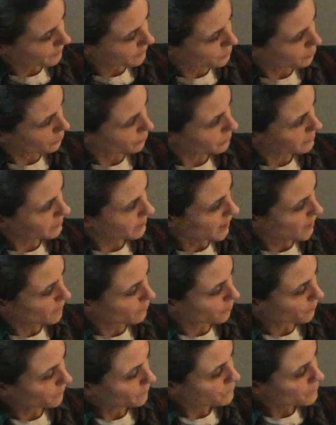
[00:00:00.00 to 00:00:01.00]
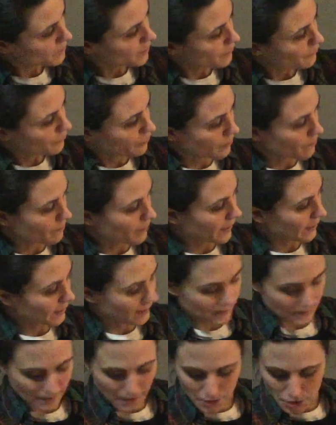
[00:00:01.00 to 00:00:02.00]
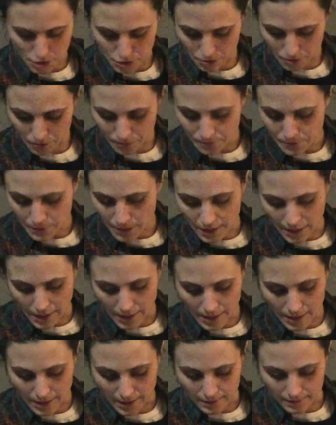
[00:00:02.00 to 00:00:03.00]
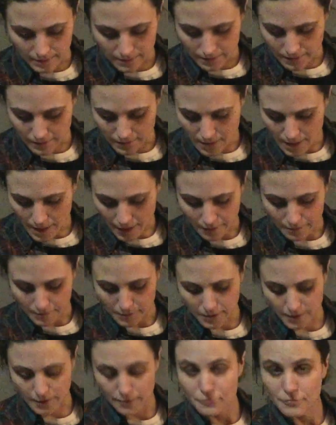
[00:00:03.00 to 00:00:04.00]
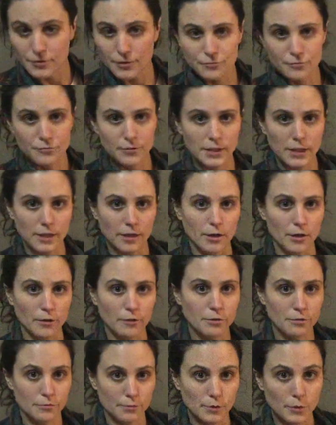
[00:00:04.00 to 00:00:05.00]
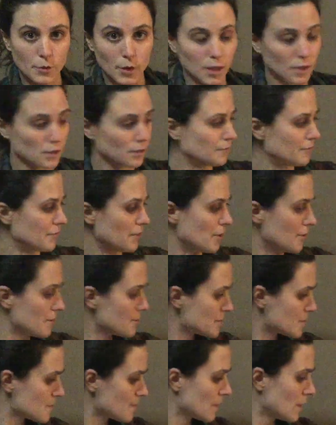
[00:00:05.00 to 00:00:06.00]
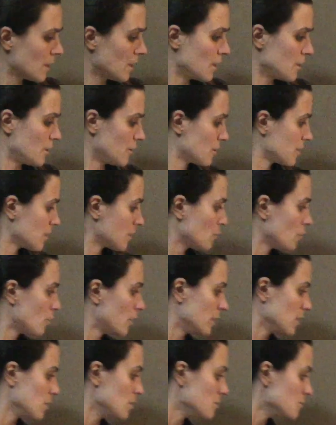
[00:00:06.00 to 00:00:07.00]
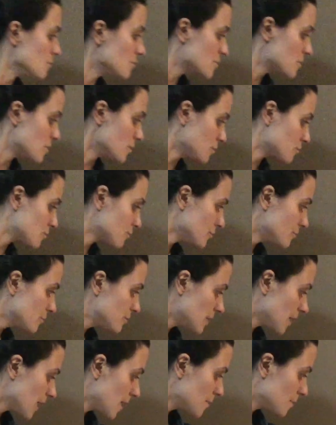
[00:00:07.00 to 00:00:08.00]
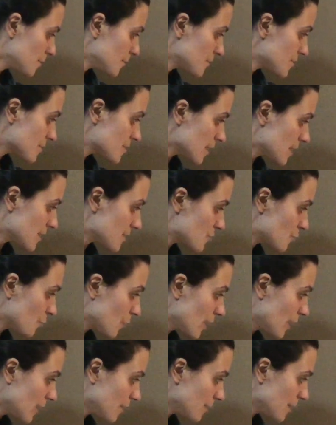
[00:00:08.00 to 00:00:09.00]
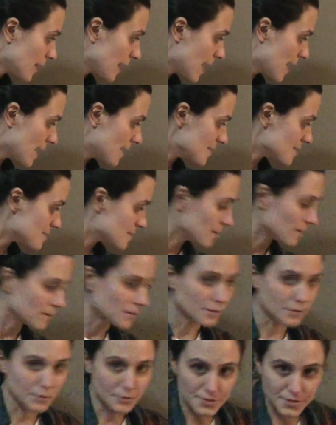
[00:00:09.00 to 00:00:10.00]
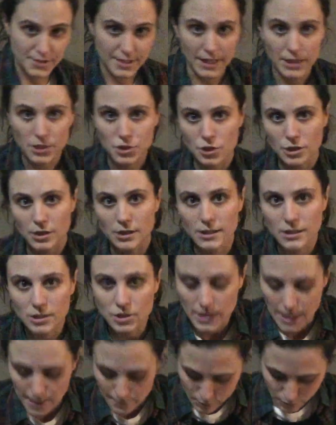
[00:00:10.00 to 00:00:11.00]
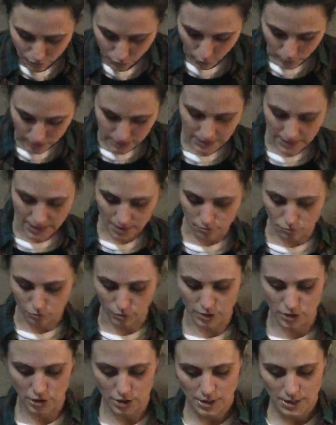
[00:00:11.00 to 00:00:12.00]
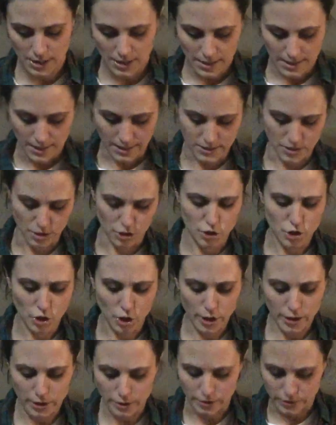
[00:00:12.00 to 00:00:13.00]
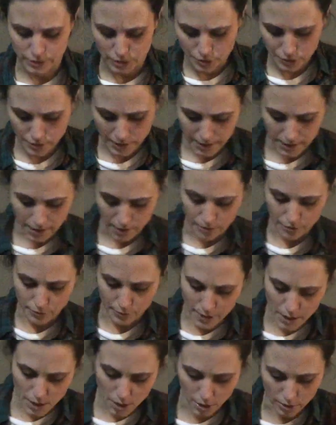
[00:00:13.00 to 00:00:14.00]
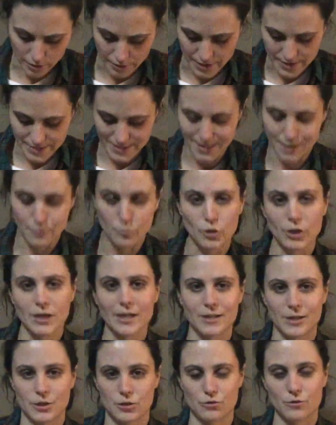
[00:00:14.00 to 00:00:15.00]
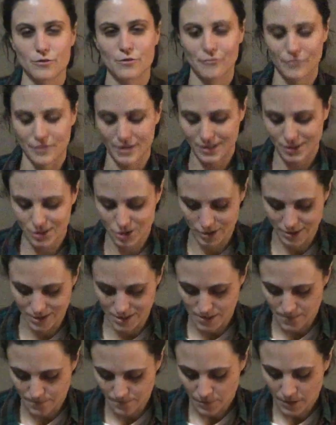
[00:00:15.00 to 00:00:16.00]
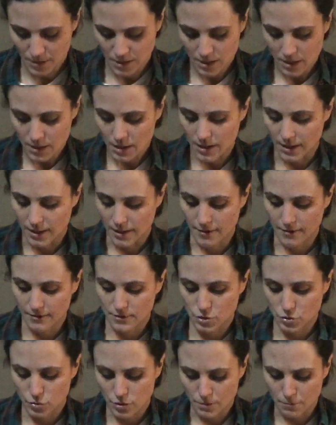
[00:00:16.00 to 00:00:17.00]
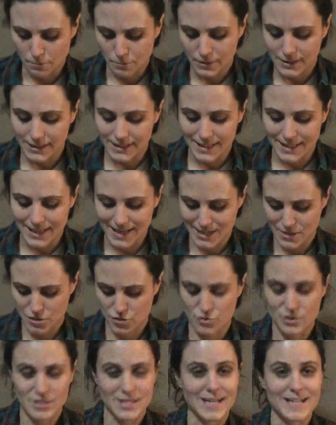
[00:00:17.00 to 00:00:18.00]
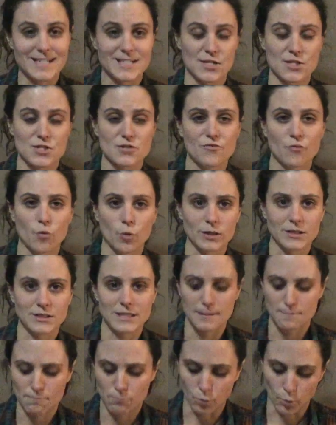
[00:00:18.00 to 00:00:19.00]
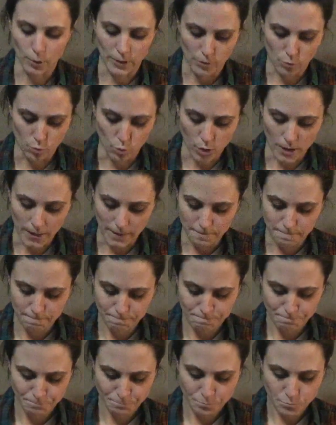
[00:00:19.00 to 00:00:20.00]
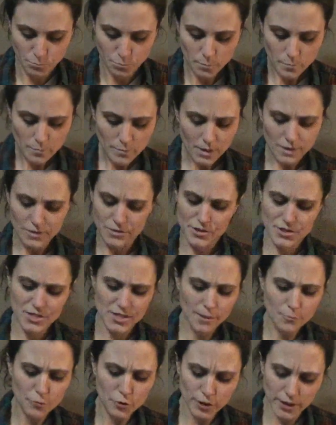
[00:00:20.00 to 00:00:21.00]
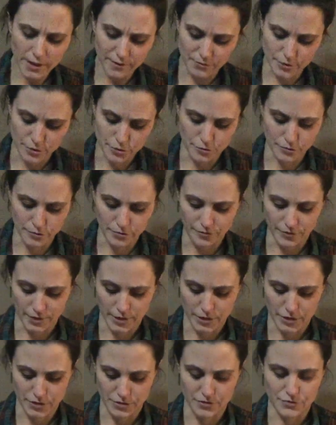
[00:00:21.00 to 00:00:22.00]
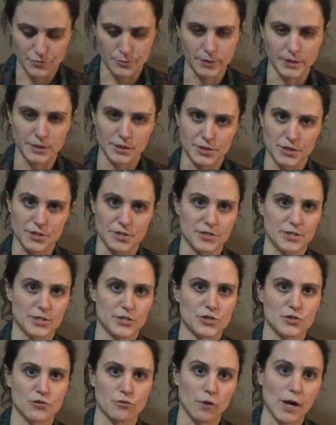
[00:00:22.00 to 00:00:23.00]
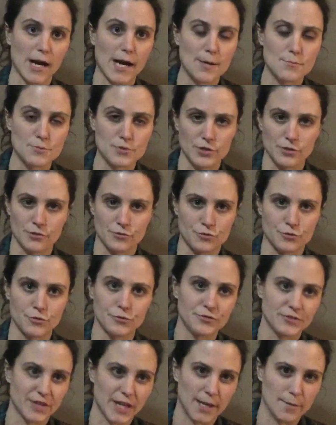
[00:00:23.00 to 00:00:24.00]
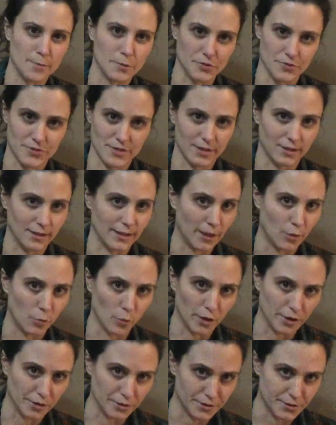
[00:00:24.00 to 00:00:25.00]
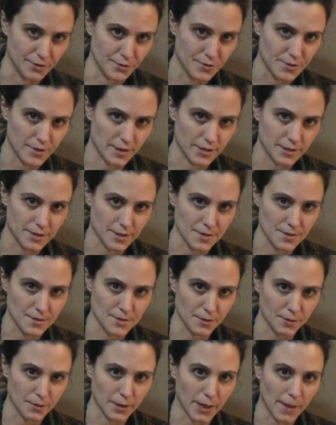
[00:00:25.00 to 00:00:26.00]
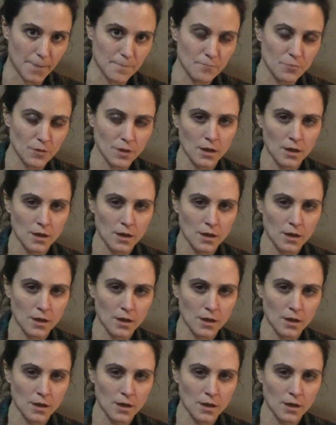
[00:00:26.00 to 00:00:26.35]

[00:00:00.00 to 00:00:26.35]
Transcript: of a truth table for the biconditional. And yeah, feel free to go through all of those. You're going to want to use the truth tables as well as the little section in chapter 14, which it's a chart on 293 called the summary of the truth functions to complete exercises 14.1. The summary of the truth functions really just describes the truth tables in like 1 or 2 sentences, okay?